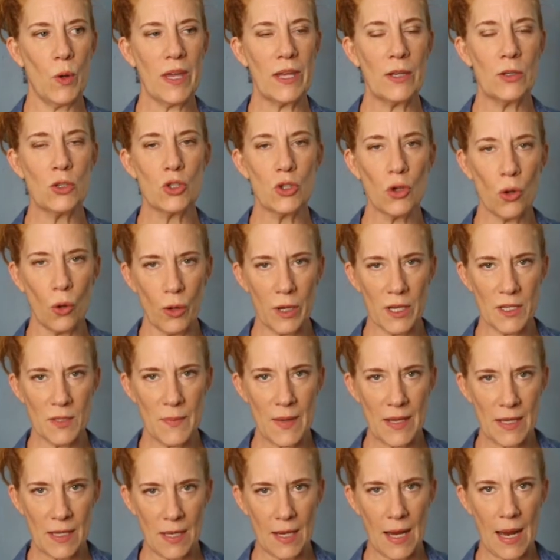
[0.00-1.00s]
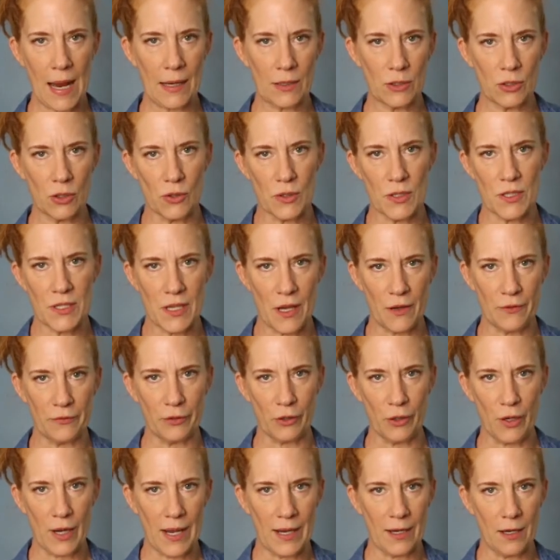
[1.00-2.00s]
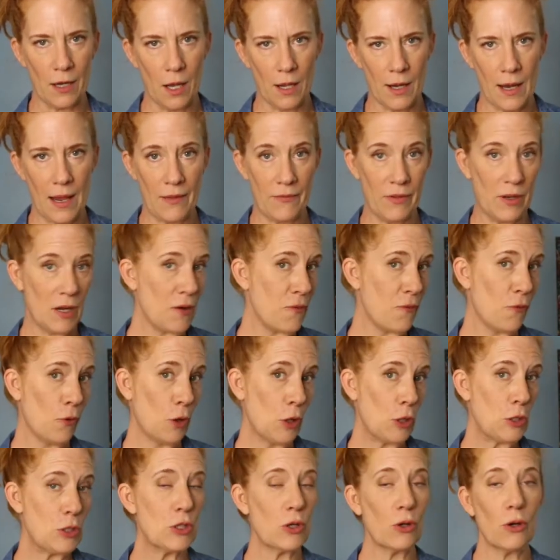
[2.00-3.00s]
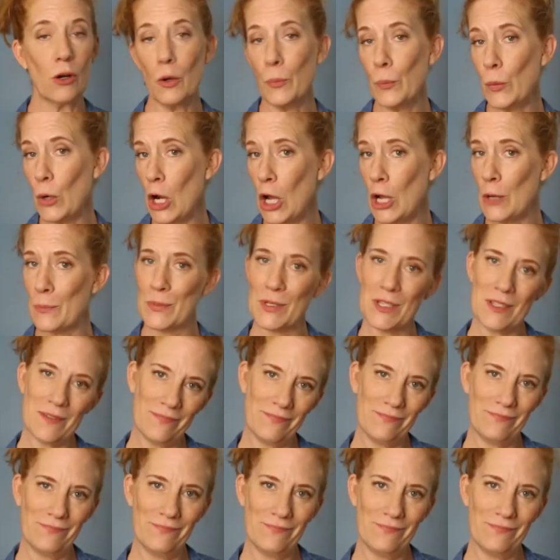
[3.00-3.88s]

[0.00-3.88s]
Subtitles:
enjoys making actors suffer and not have any furniture or props.